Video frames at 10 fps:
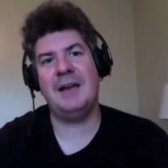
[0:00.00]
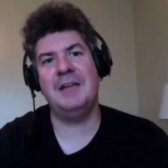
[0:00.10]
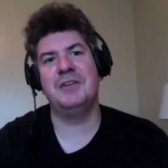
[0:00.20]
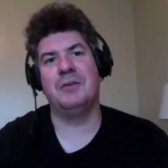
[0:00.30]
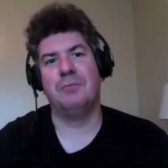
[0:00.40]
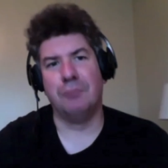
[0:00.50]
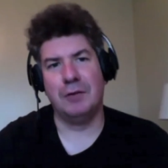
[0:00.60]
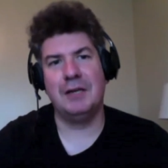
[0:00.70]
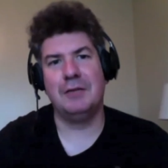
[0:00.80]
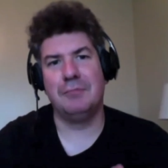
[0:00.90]
is a
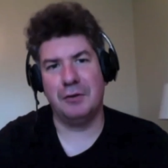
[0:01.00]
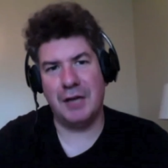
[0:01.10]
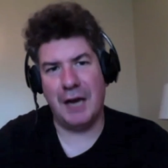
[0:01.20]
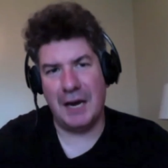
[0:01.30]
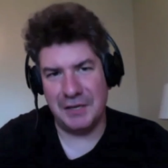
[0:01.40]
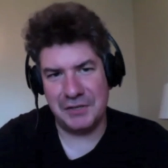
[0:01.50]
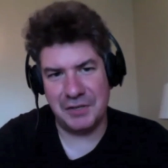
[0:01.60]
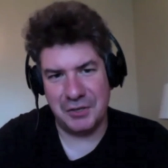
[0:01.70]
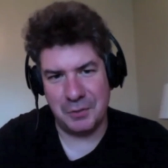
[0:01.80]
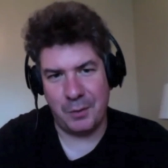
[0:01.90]
real, real kindness
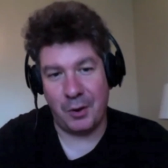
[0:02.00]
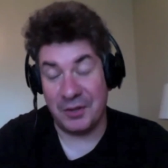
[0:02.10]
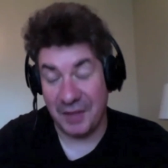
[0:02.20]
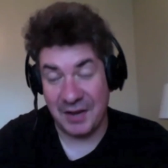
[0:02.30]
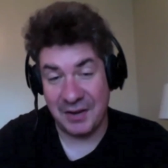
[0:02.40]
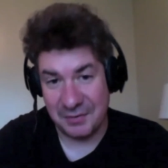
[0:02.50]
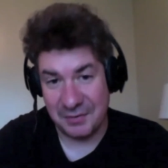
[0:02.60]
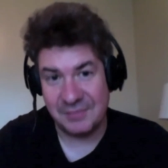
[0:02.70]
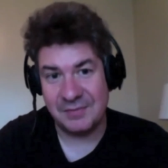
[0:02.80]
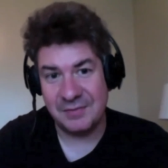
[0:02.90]
on your part. Thank you.
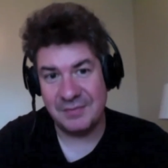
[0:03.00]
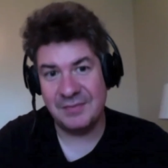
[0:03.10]
You're